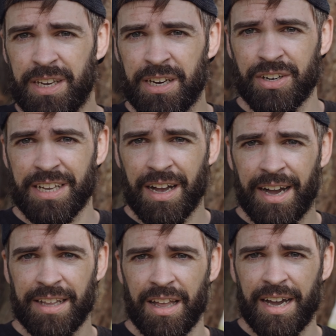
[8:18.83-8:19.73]
here in the
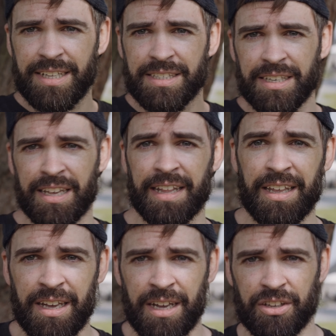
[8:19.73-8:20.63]
highlights and then
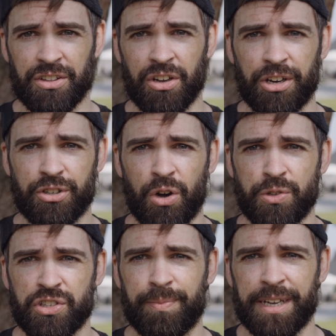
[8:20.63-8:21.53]
the dark
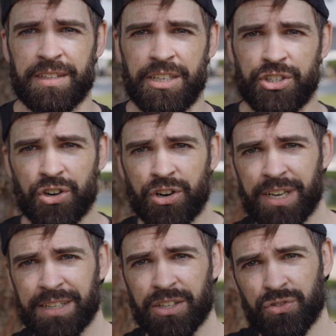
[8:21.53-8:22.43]
tones of my t-shirt
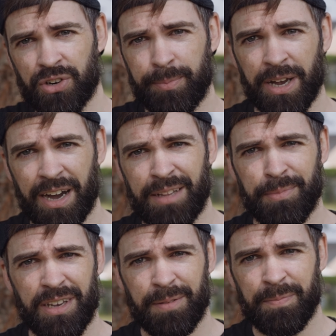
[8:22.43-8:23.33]
and the tree behind me.